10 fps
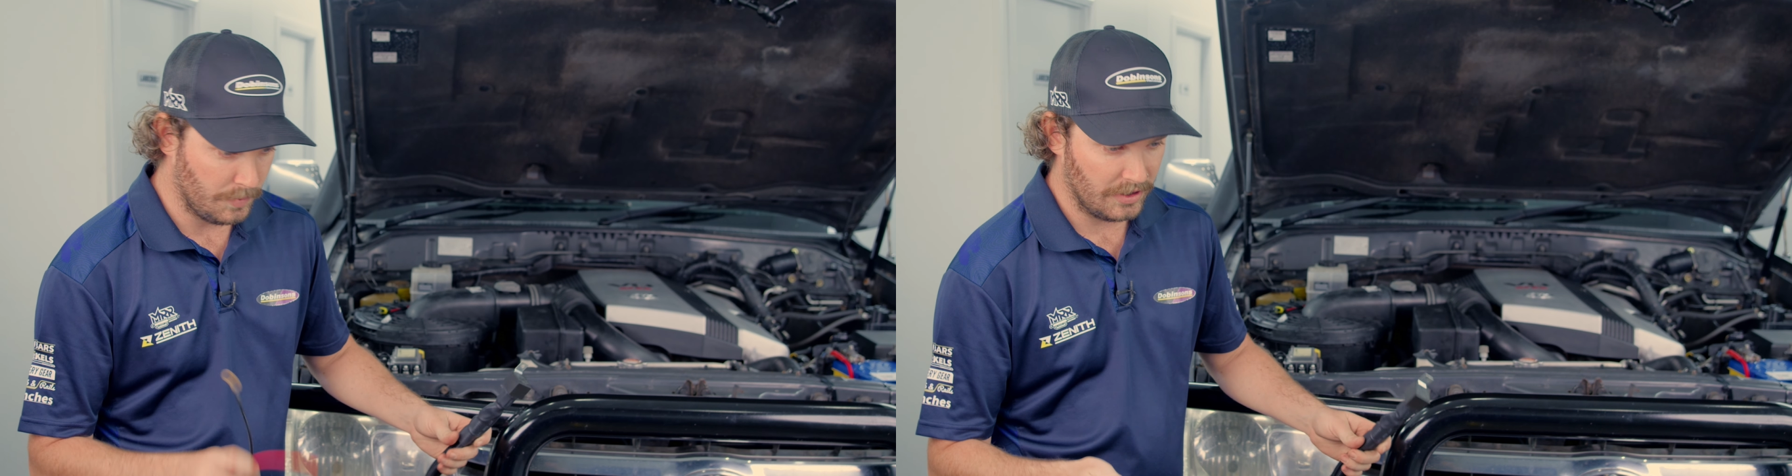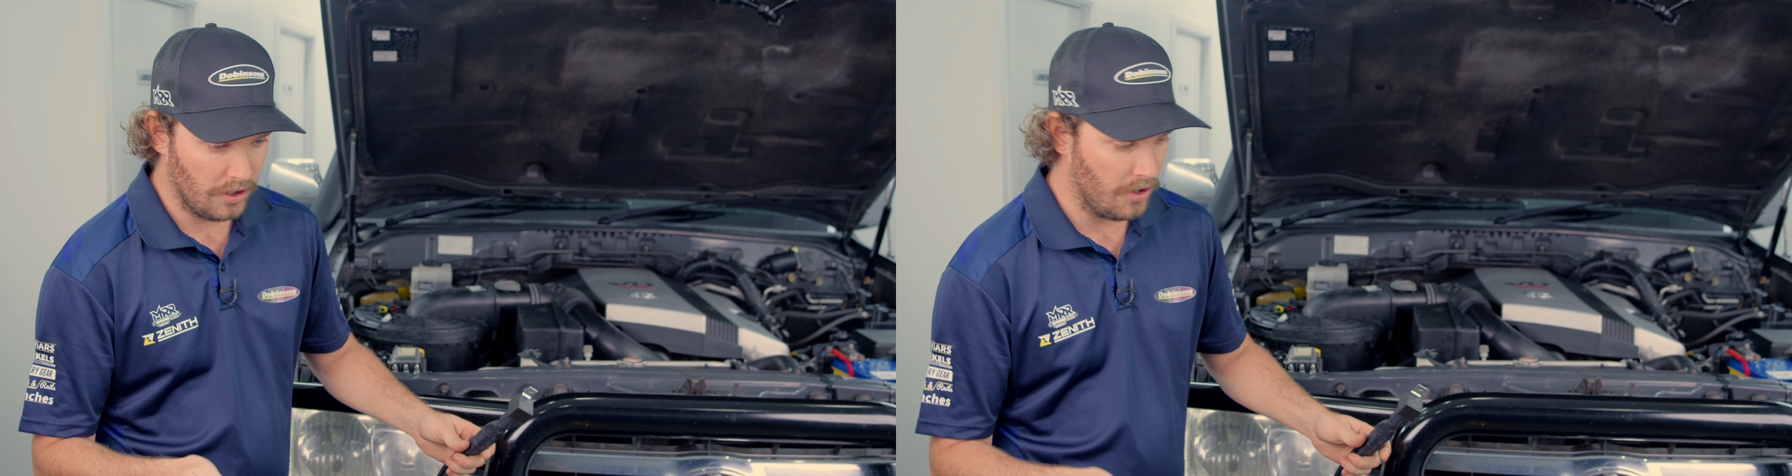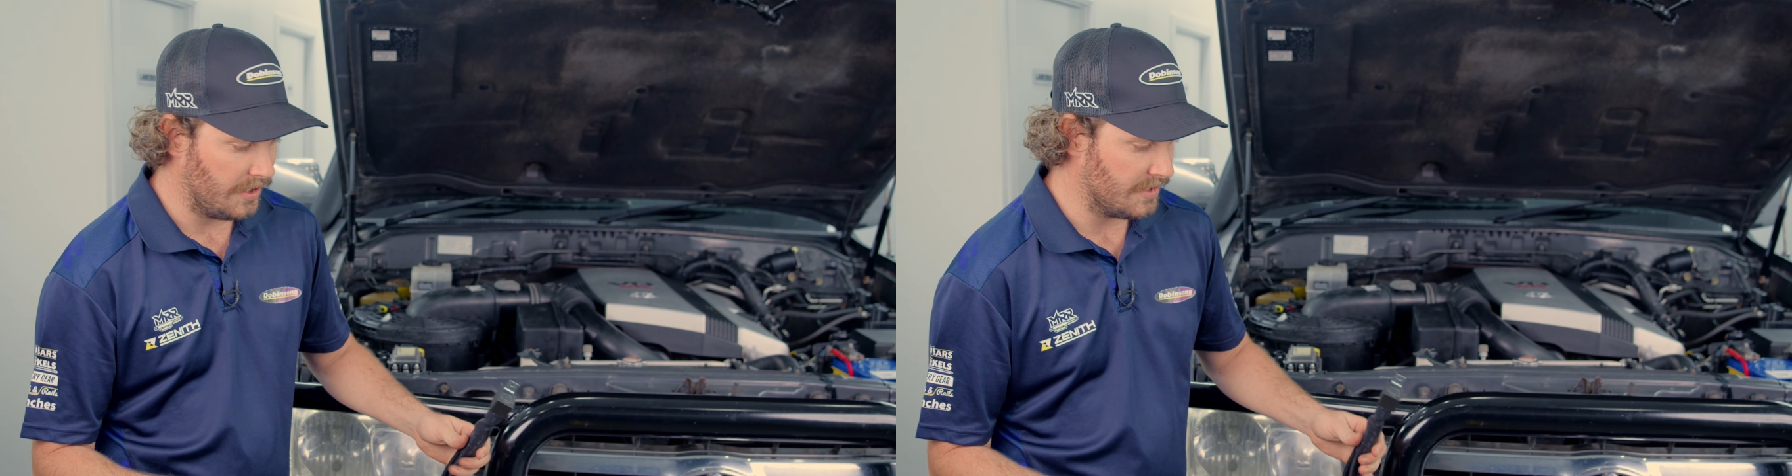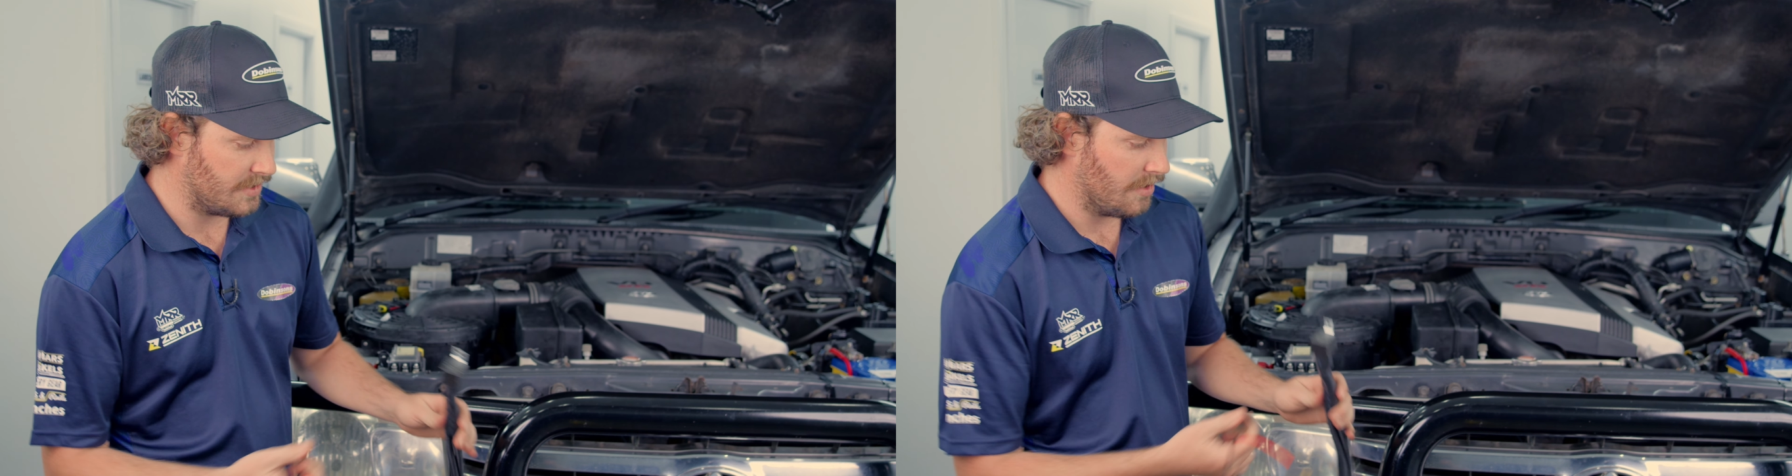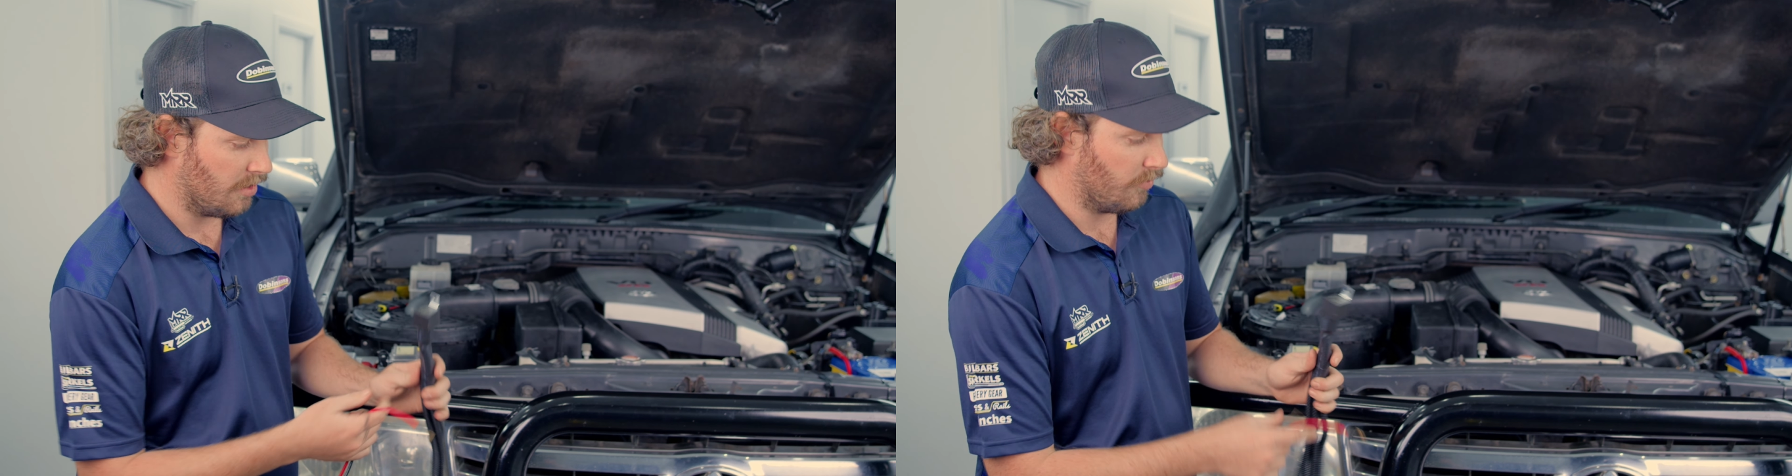be
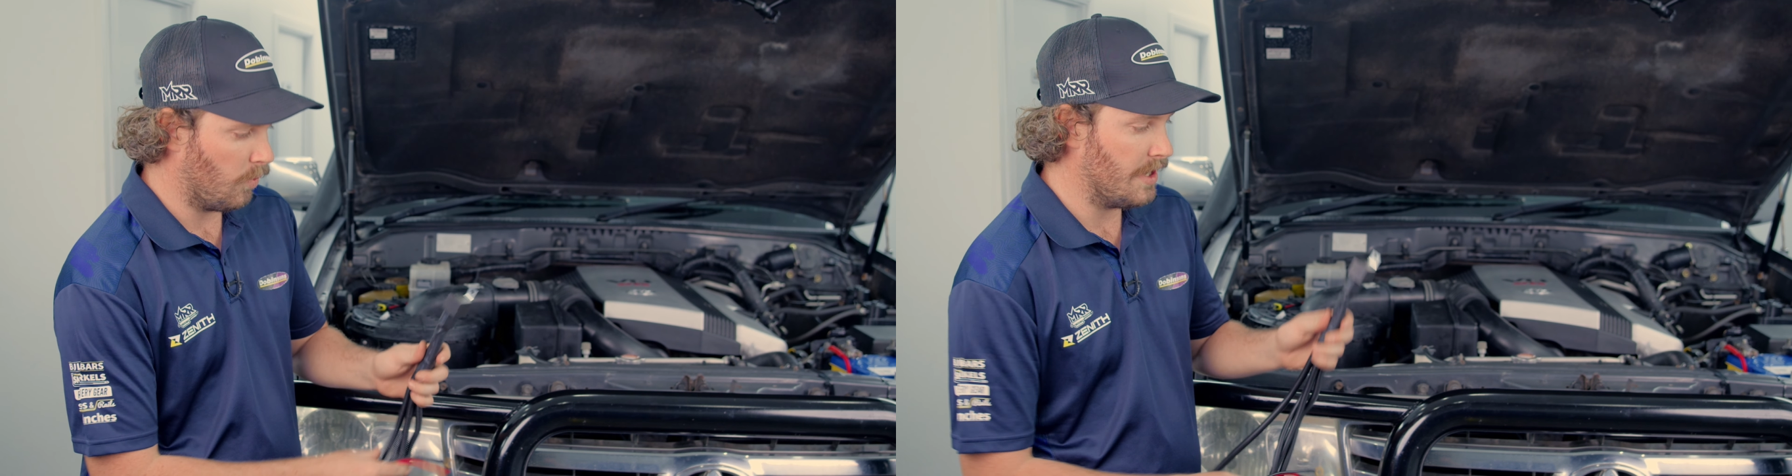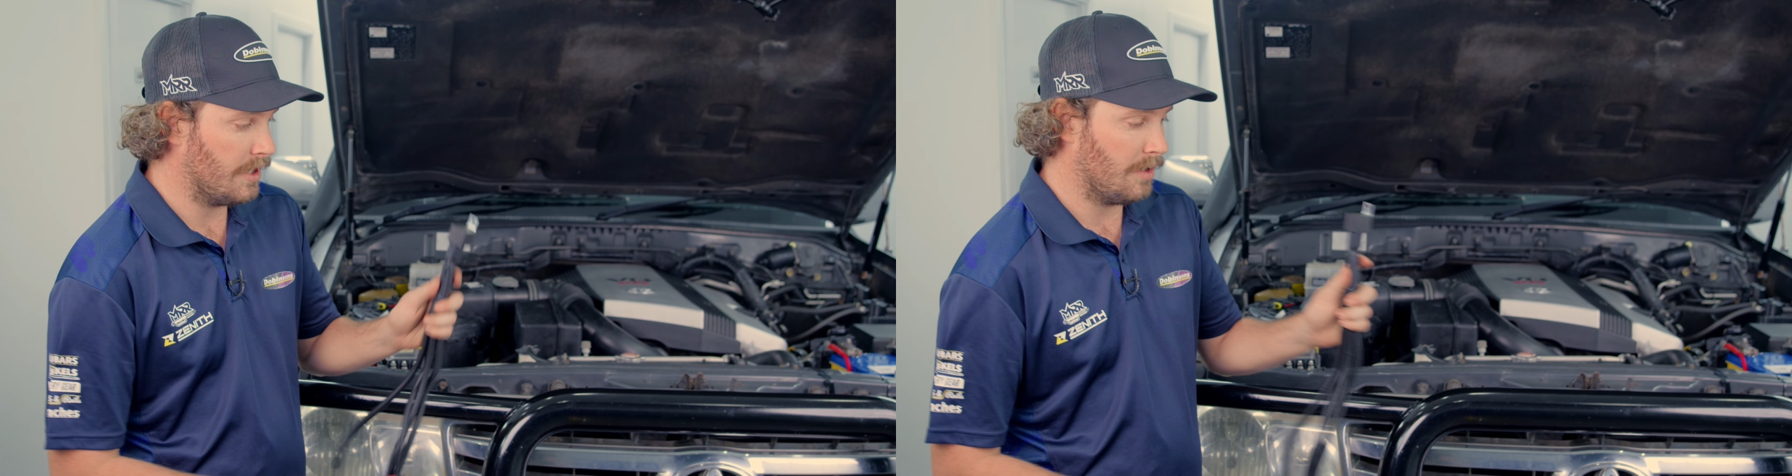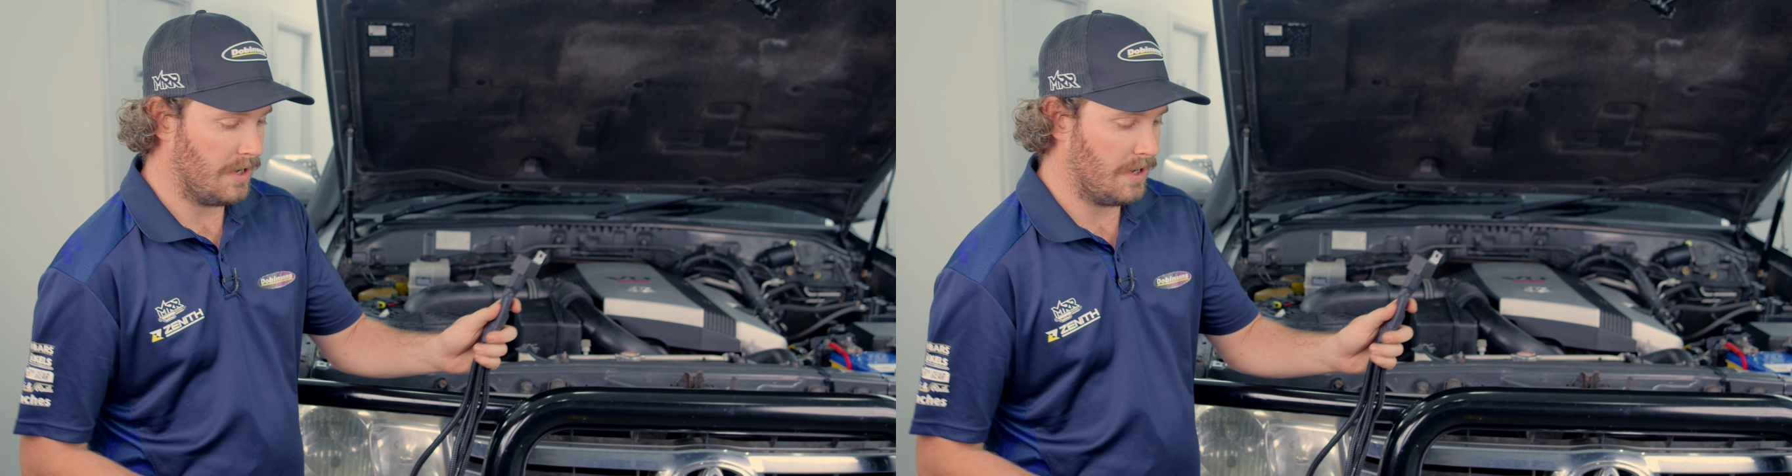courteous of where you're going to